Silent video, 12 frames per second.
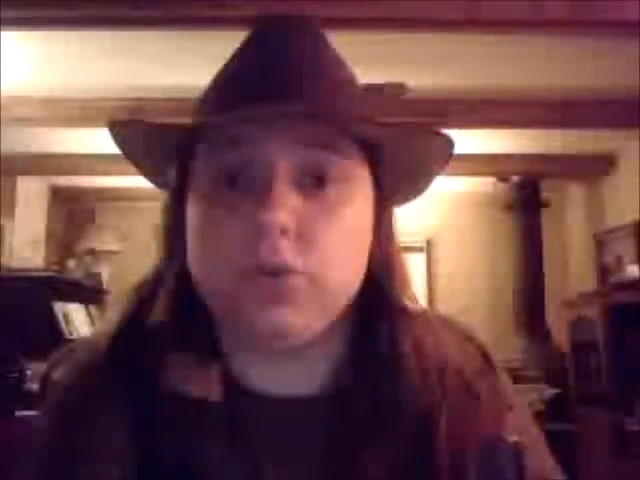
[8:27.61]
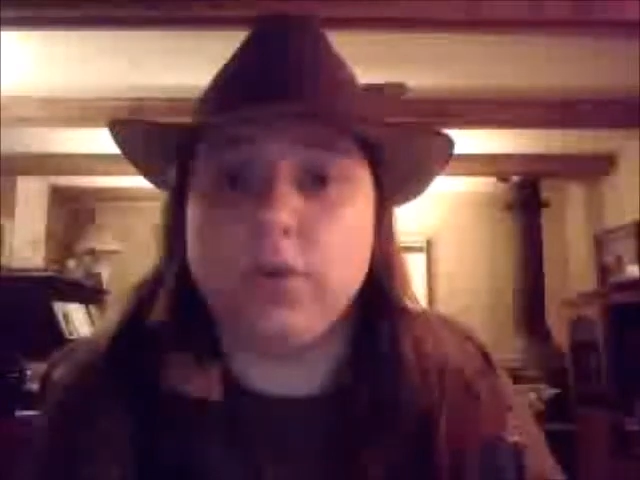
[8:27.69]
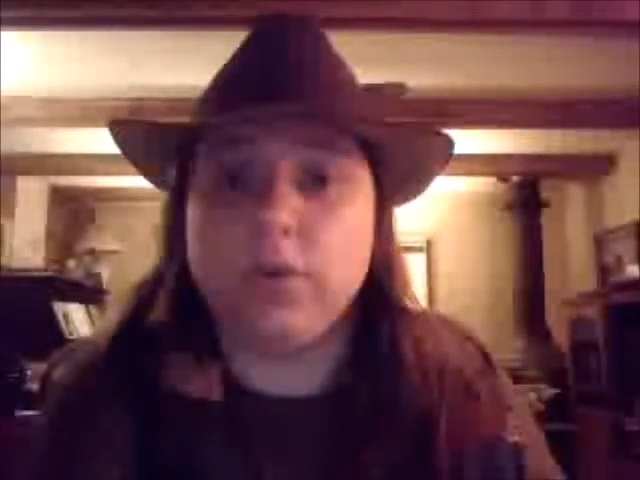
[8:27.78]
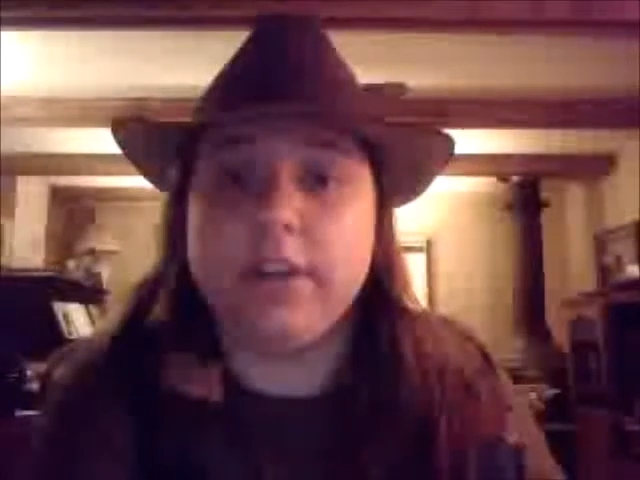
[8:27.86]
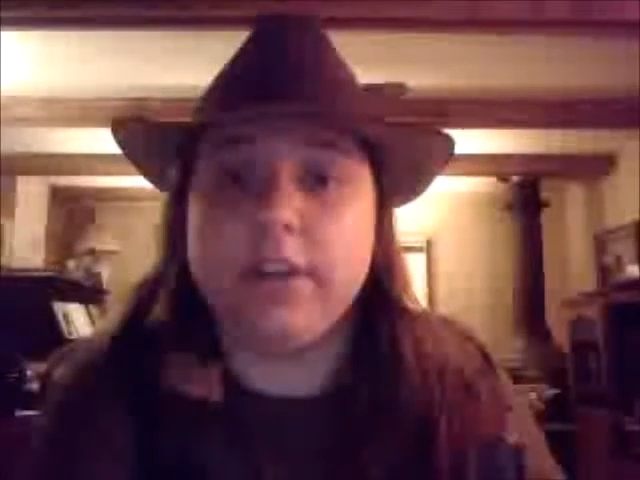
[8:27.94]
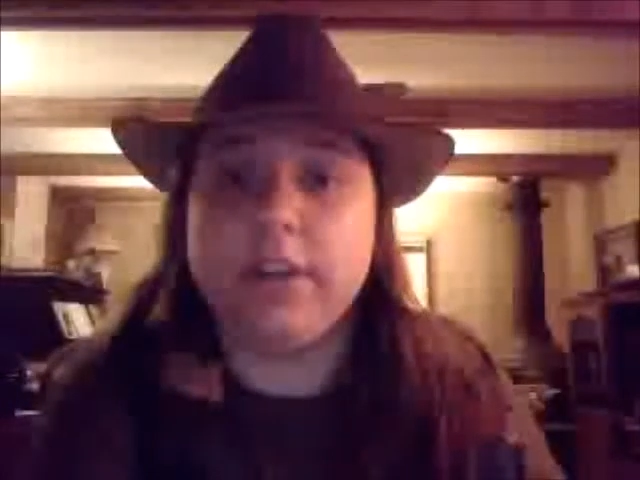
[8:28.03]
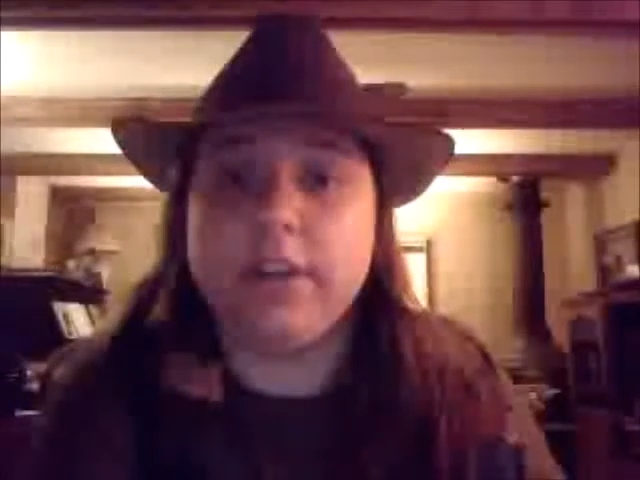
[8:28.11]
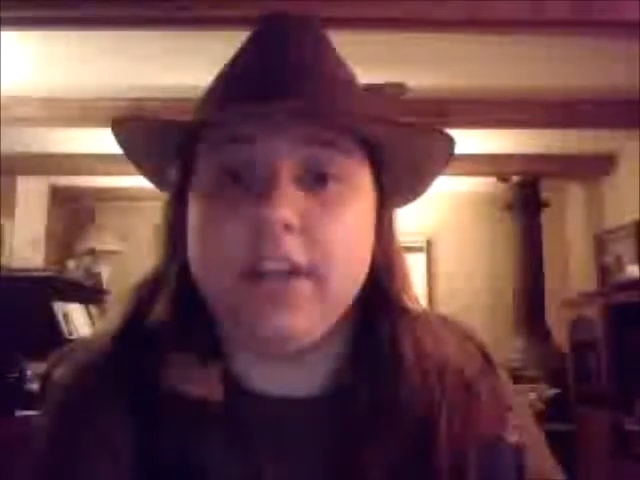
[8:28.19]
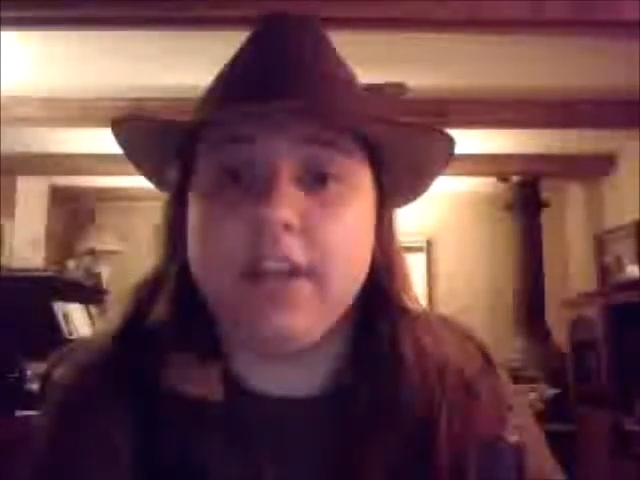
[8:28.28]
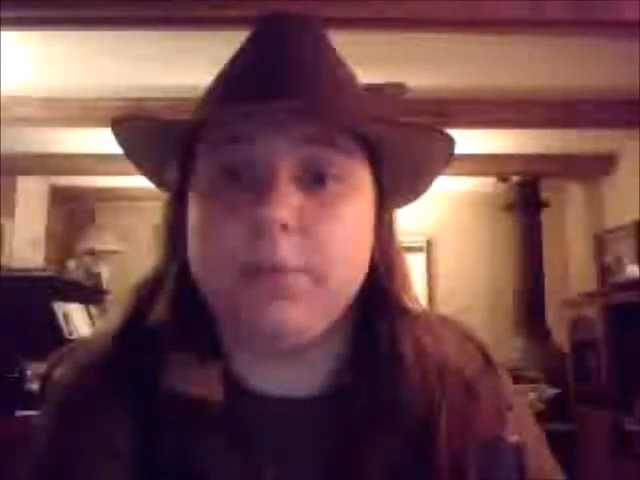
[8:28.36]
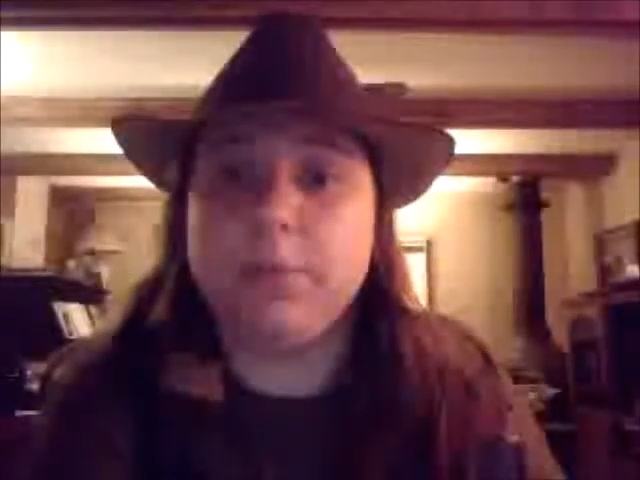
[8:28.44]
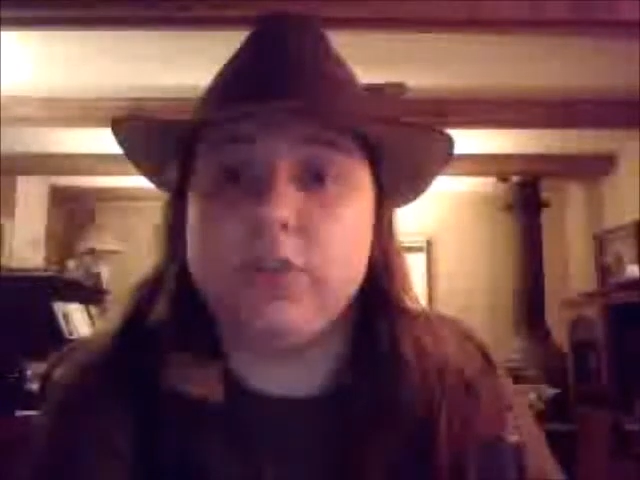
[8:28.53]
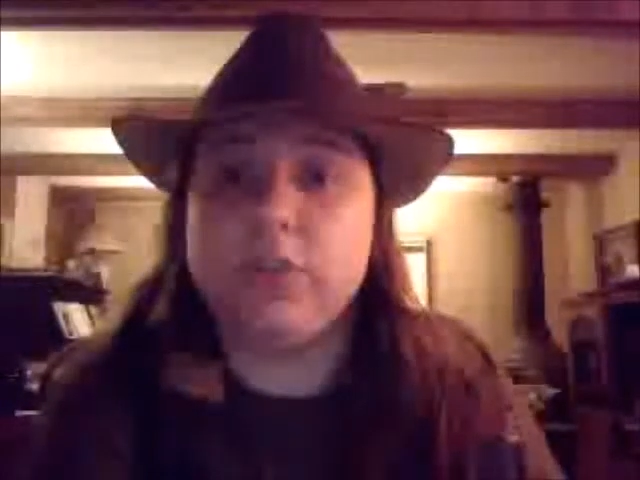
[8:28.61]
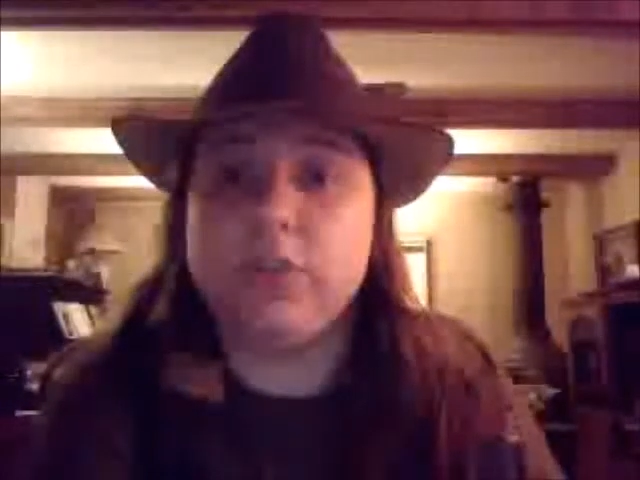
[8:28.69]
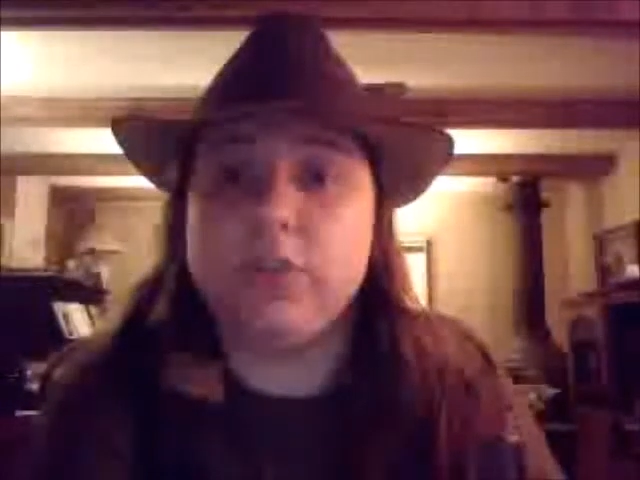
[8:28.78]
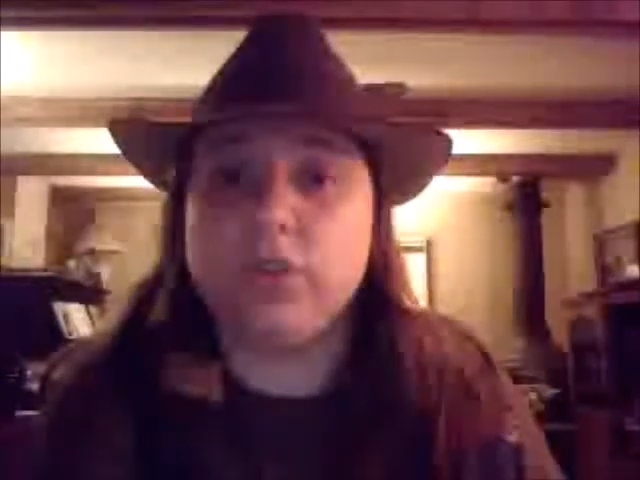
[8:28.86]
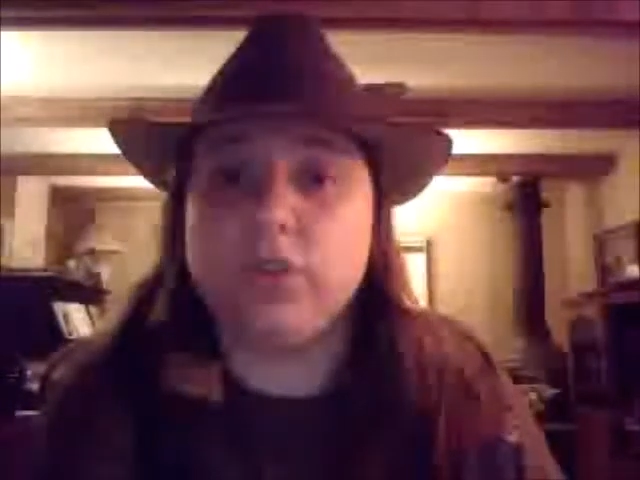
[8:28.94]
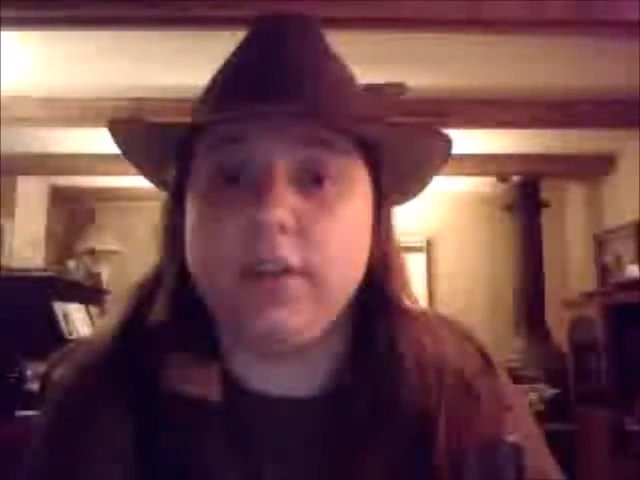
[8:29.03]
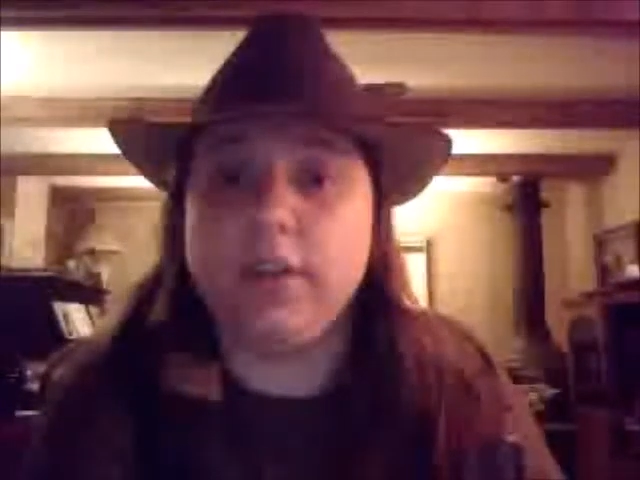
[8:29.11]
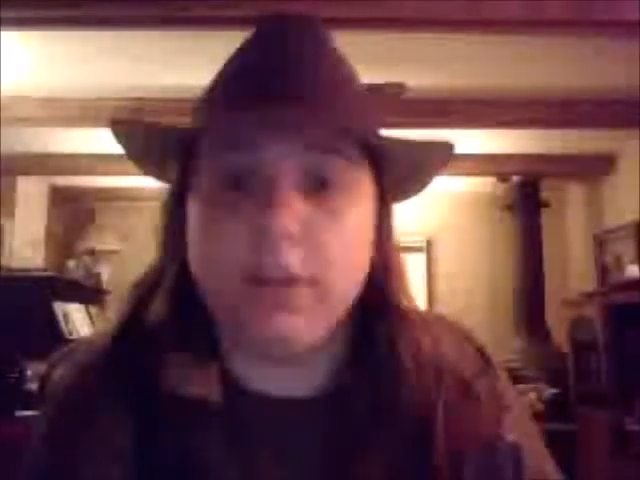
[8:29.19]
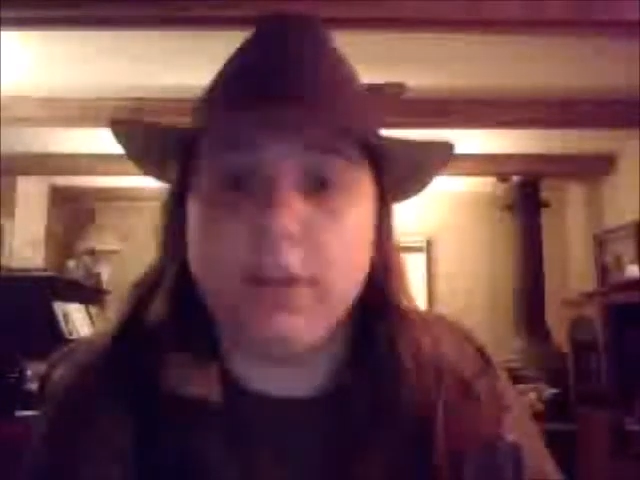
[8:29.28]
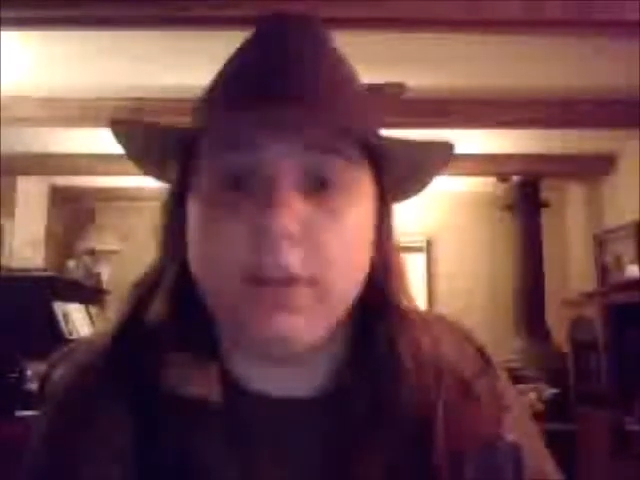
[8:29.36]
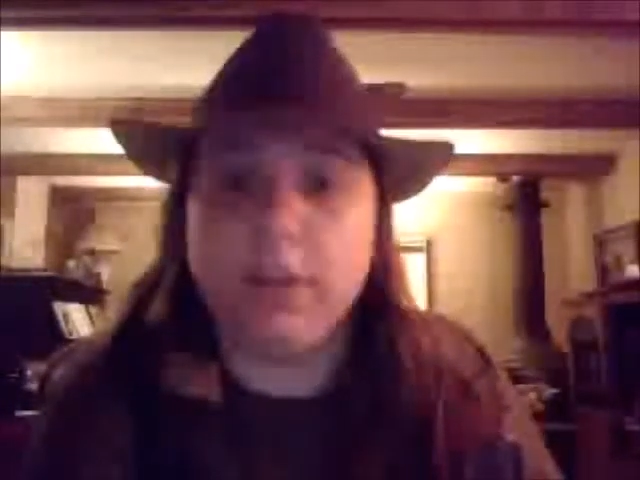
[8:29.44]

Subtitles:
and he and producer